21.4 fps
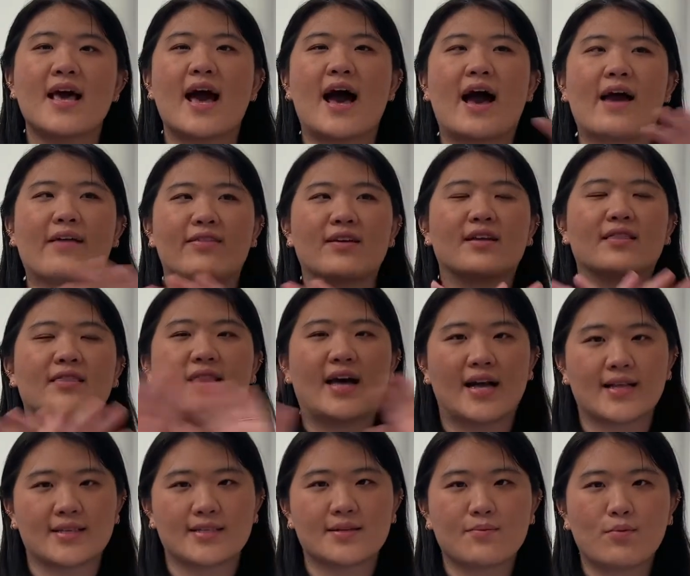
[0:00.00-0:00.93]
I think
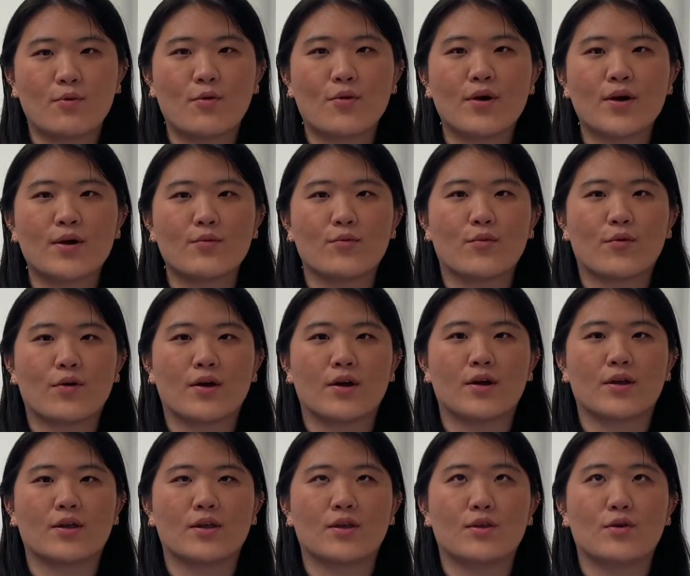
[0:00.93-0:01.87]
that's a point where
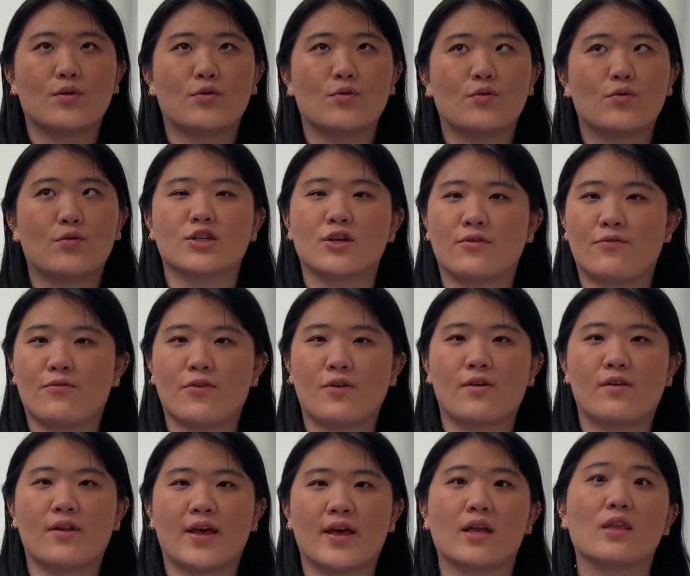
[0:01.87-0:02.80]
you should
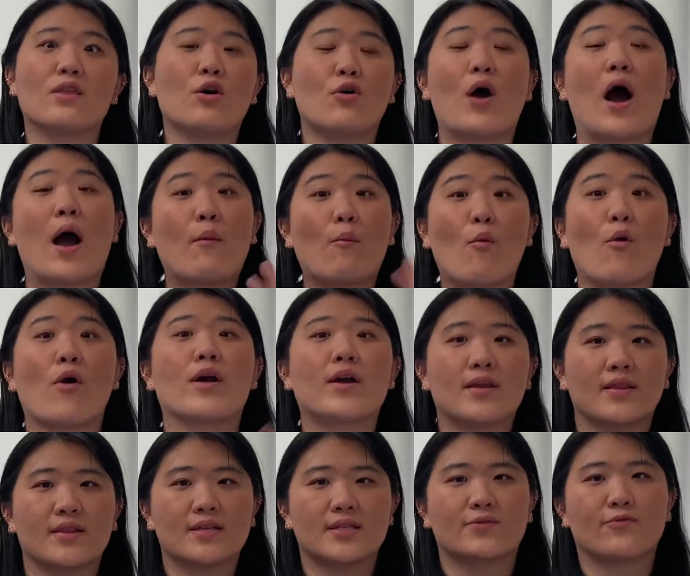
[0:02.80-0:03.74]
feel like, no, I'm
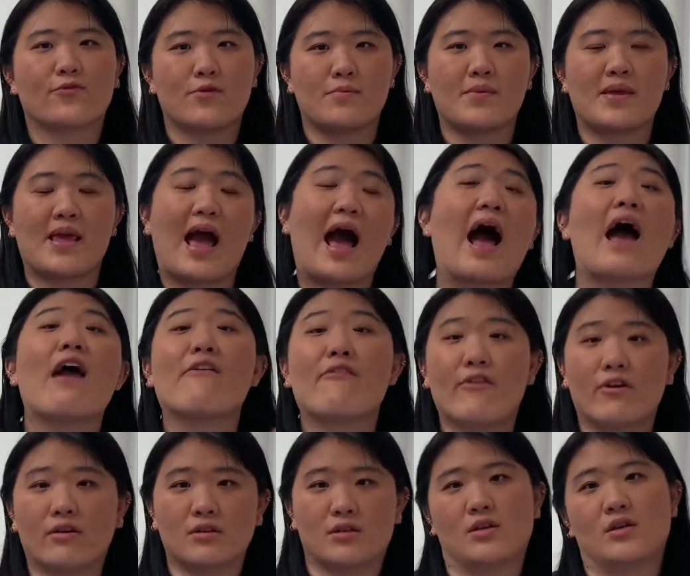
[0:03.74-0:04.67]
wearing this for me. I
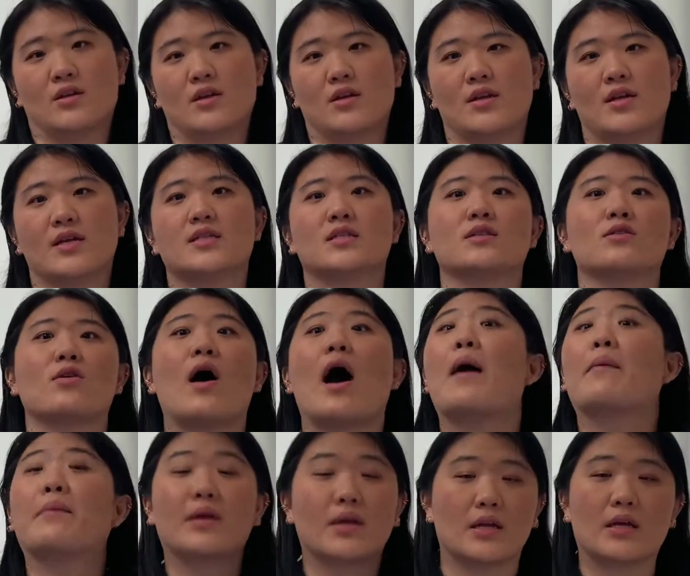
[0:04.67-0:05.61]
felt good in it, so
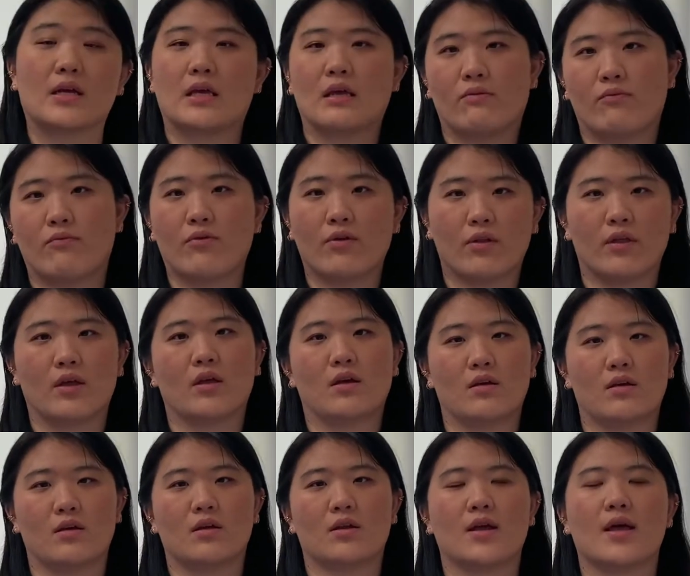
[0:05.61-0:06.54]
I'm gonna keep feeling
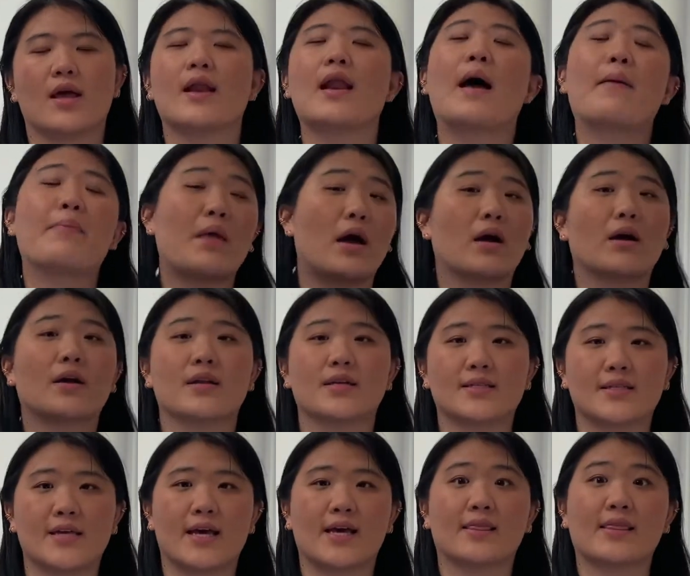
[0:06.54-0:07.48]
good in it, and I'm not gonna
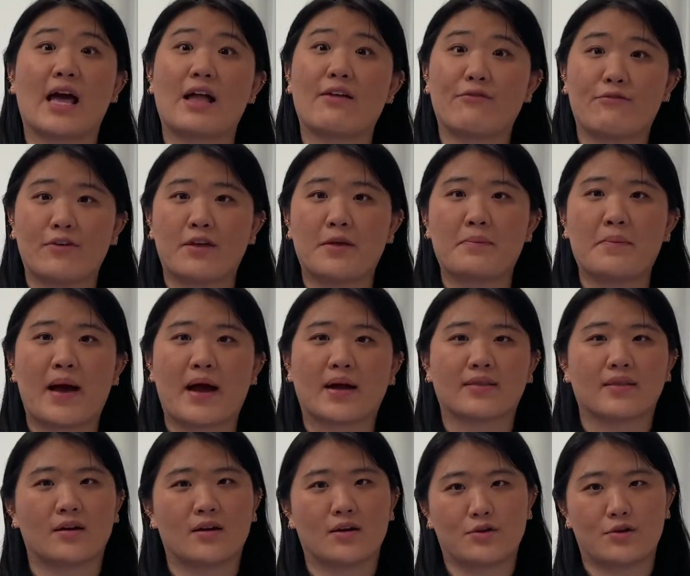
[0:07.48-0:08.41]
take that
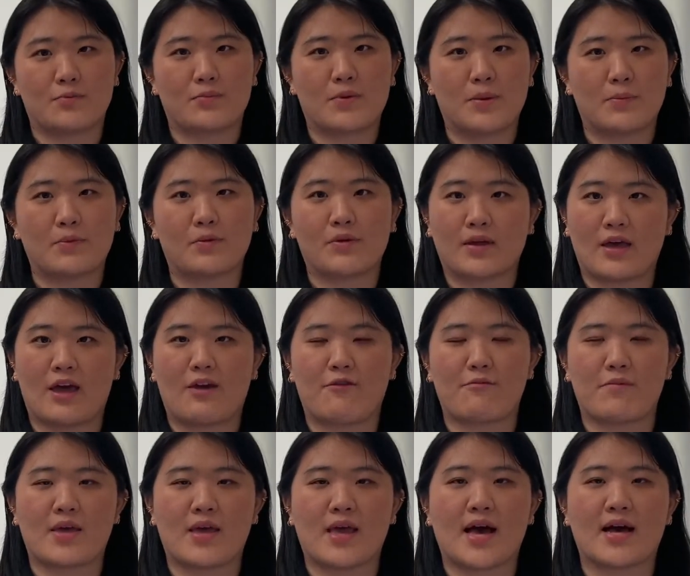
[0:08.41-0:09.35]
feedback that other people gave
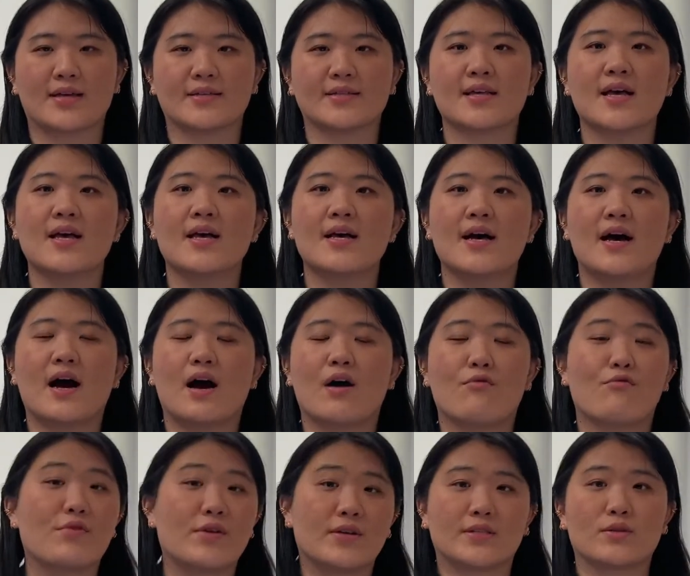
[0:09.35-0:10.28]
me as a
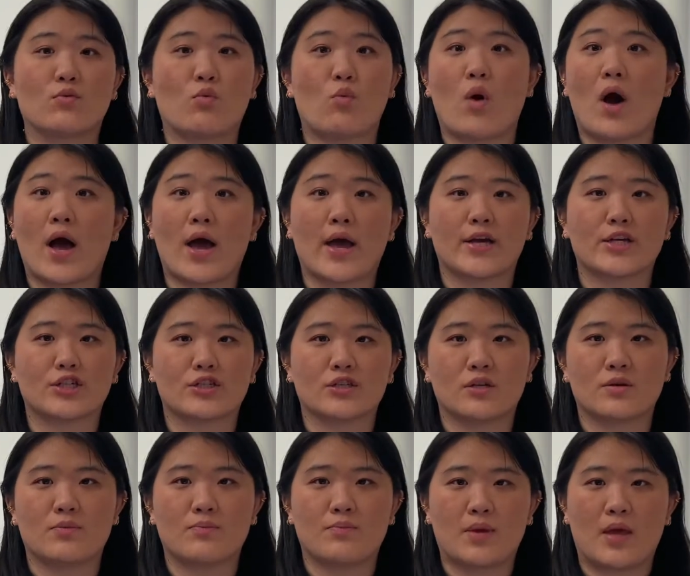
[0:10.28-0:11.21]
reason why I
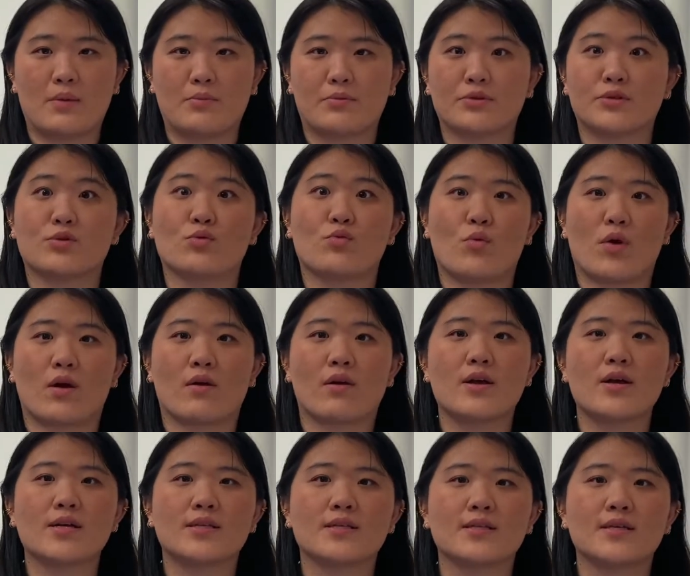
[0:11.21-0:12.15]
shouldn't be able to wear
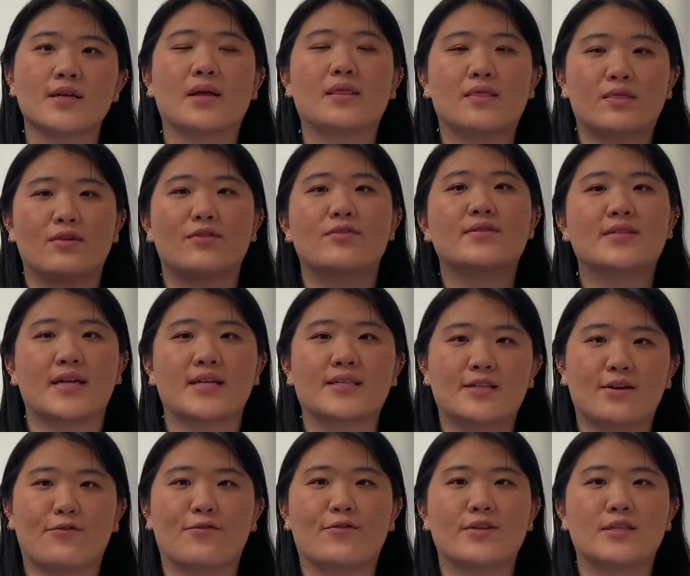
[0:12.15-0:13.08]
it. But there's that
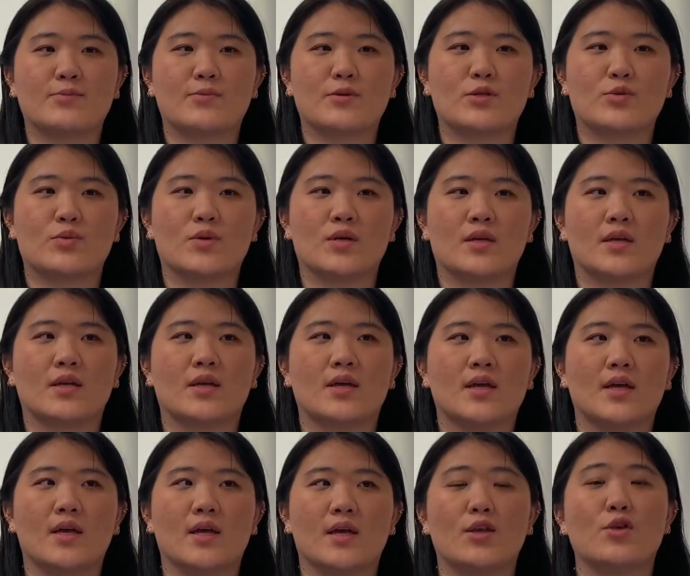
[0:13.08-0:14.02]
difference between
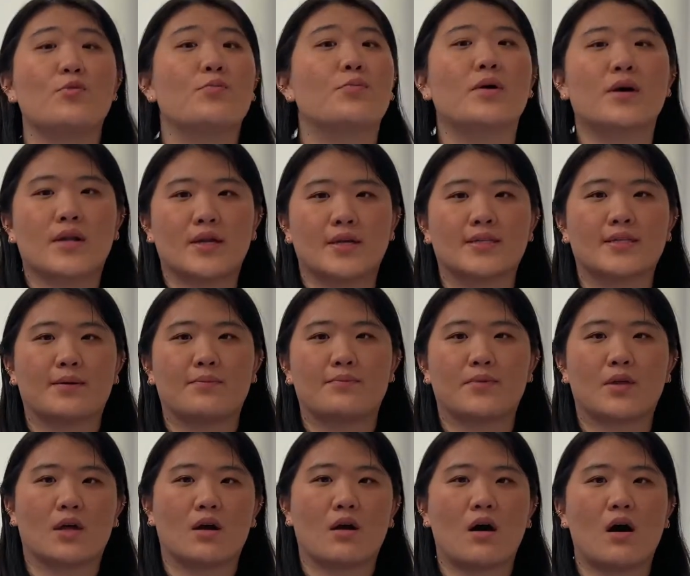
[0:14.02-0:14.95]
you putting
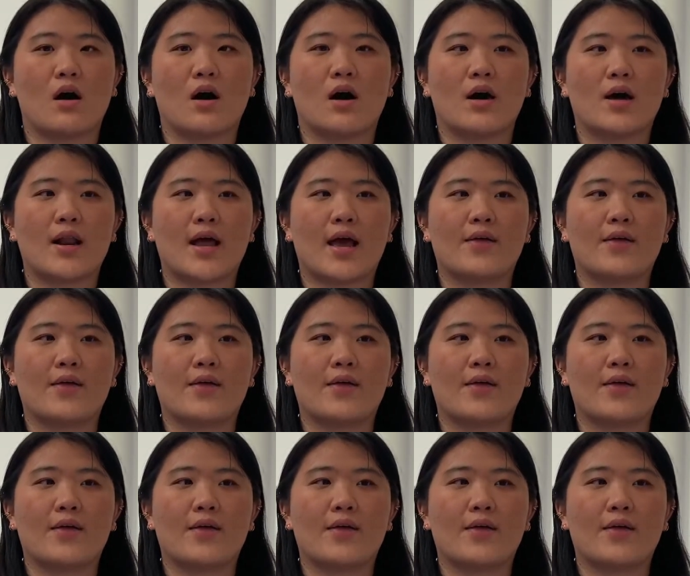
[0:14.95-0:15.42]
something on